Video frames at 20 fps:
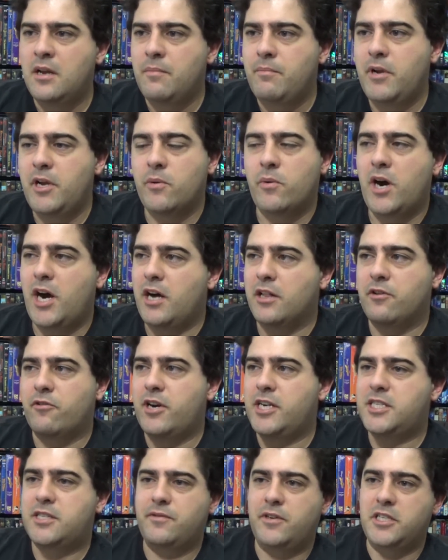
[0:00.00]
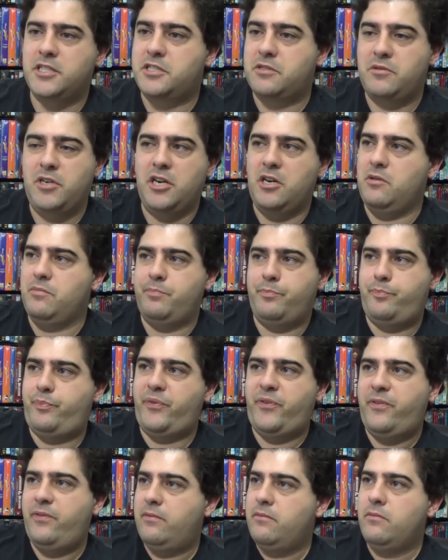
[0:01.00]
Meanwhile, the rest of us, you know,
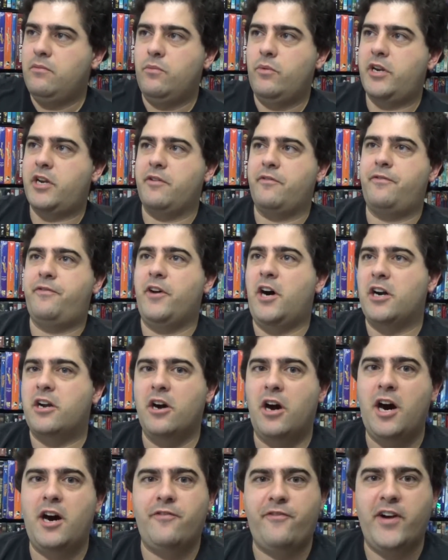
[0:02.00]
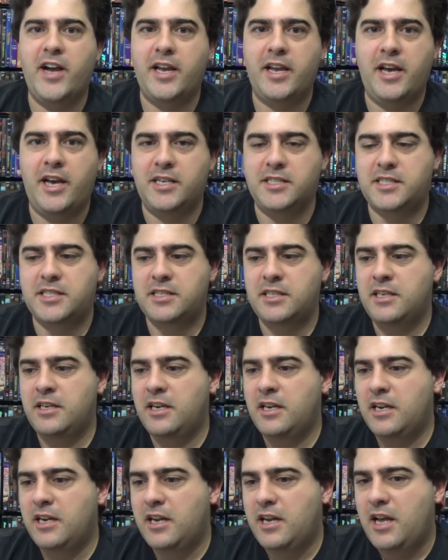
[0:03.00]
we could fuck off, I guess.
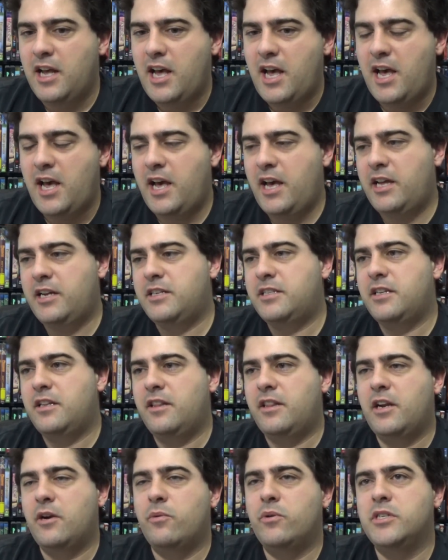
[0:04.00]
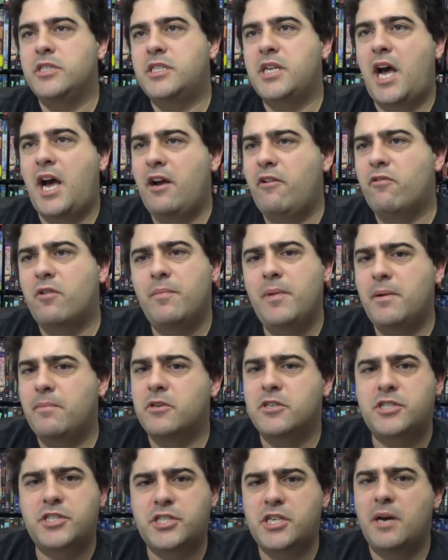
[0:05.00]
And I
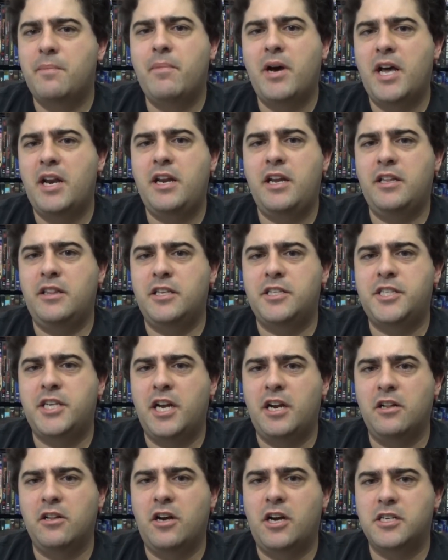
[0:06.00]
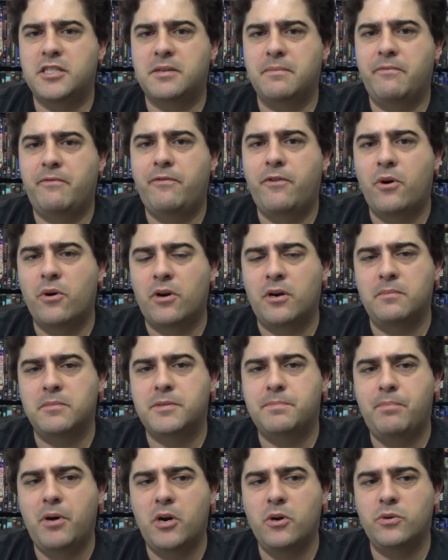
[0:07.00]
remember somebody in the Channel Awesome forums
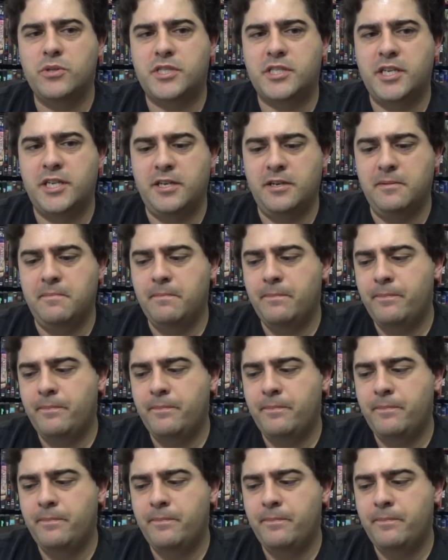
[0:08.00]
posted